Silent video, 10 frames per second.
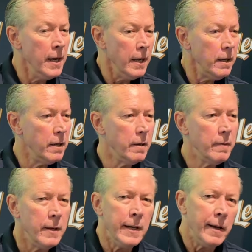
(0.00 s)
you
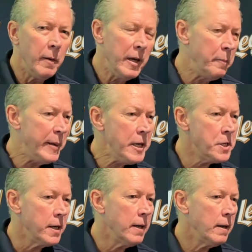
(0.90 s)
know, in
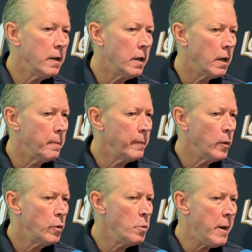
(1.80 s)
pitching,
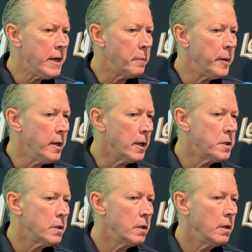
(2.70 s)
you make a
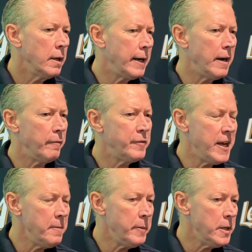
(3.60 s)
pitch, and out of
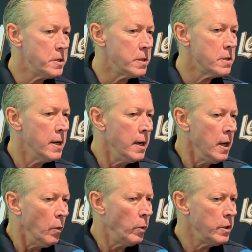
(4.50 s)
10 pitches,
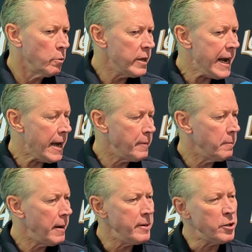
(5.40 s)
when you're rehabbing,
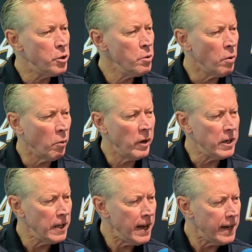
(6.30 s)
maybe 2 are what
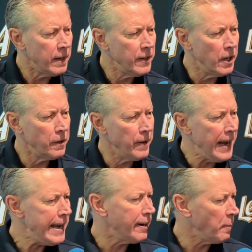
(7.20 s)
you like. The other 8 are